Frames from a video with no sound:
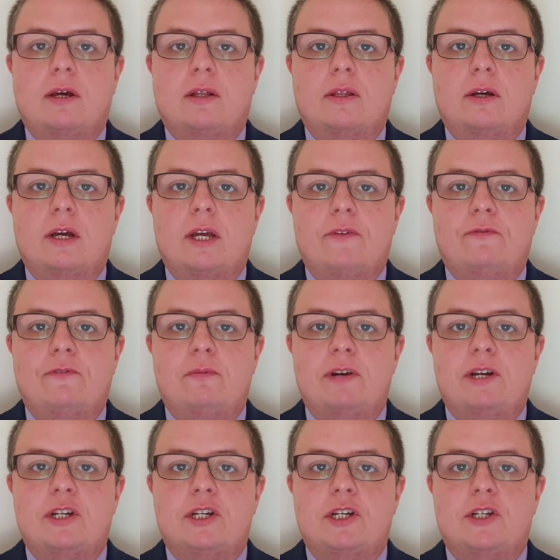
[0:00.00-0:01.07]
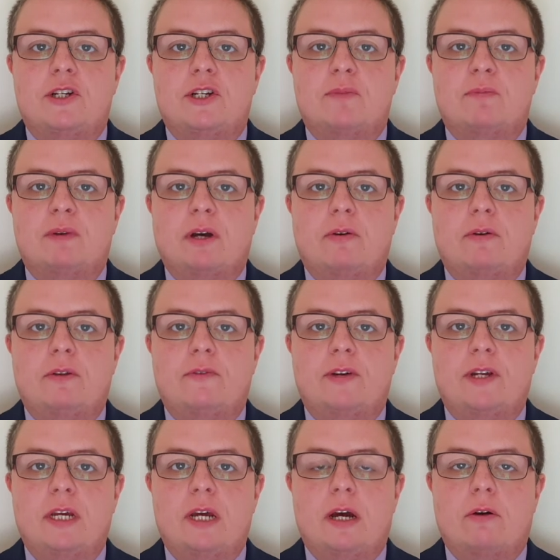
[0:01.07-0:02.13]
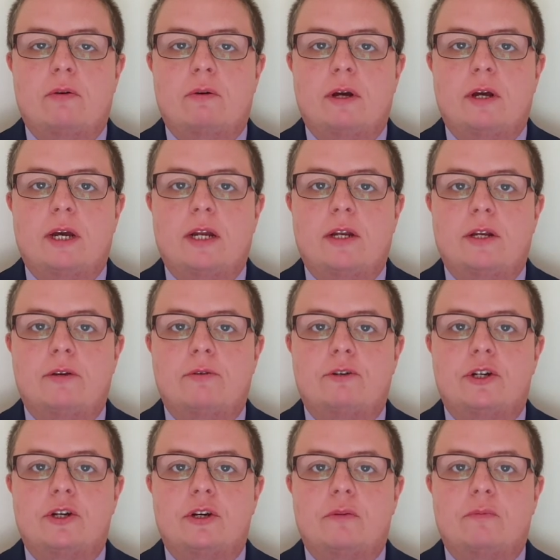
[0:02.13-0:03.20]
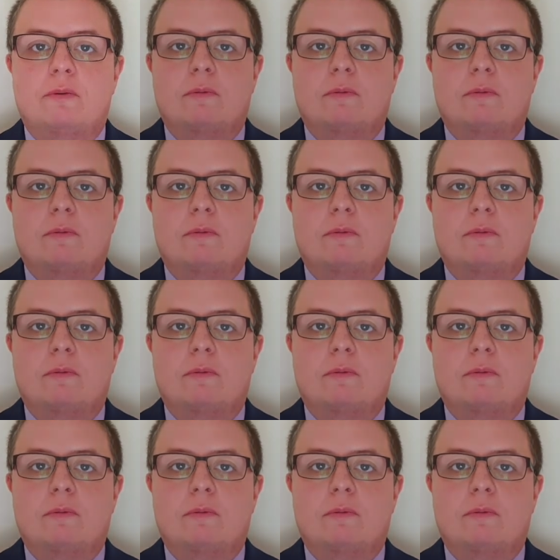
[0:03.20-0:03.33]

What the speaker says: the link for which is just below the video in YouTube.